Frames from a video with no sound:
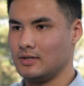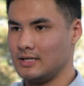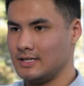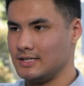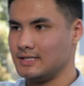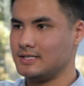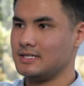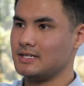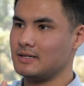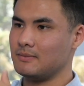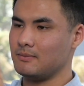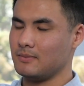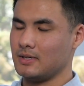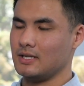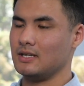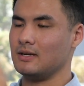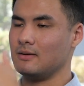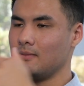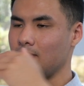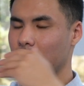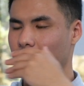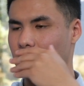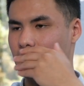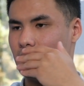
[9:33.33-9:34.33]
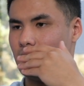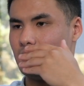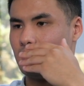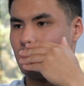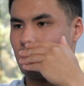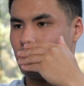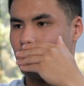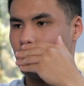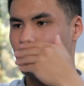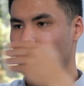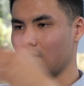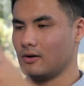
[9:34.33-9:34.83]
easy and medium and
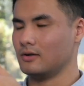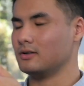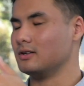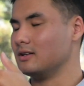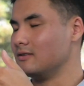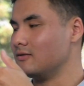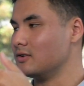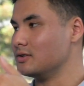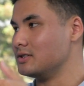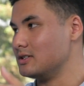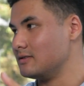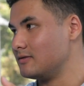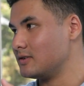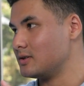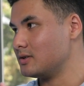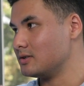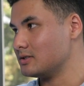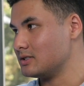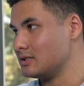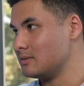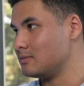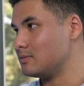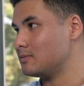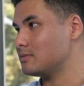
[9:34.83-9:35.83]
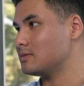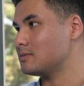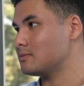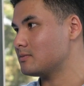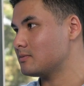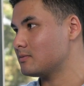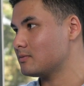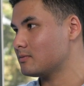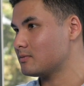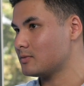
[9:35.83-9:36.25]
hard level difficulty hmm.